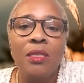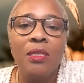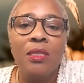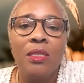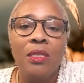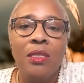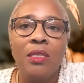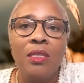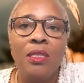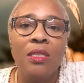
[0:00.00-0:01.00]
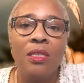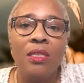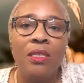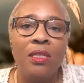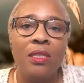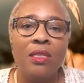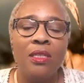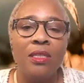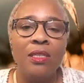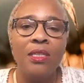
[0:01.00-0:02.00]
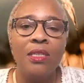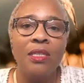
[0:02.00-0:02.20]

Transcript: No one is speaking in this clip.